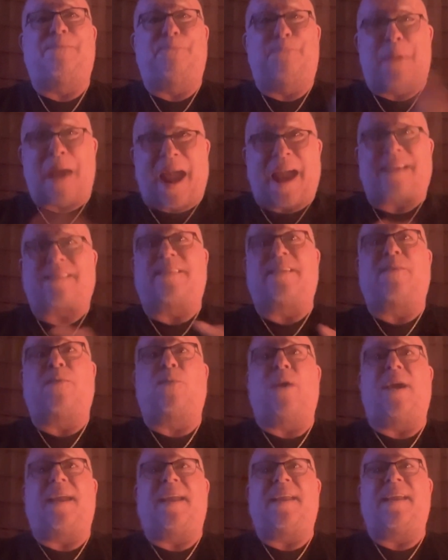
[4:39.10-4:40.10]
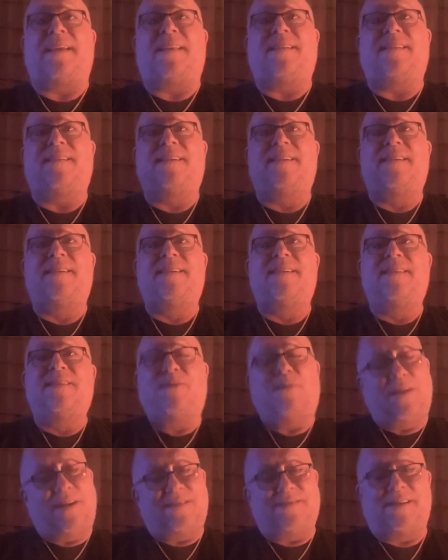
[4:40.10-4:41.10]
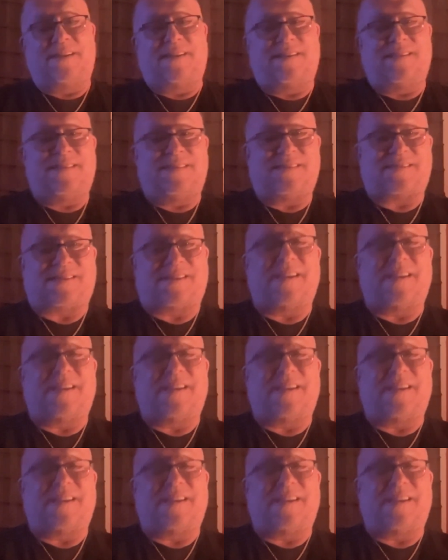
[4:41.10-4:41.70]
back their way in? Well, it's